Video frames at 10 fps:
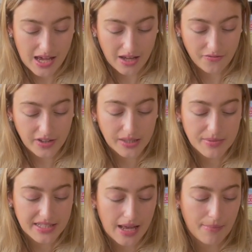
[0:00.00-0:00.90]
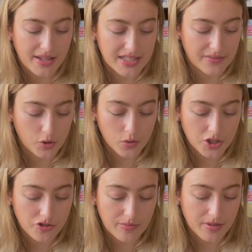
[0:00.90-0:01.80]
I feel upset because I've always
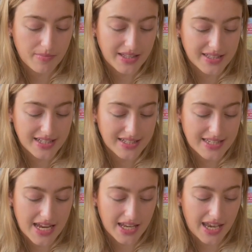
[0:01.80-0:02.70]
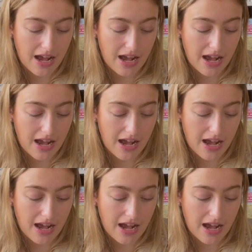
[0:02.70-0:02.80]
dreamed of being 16.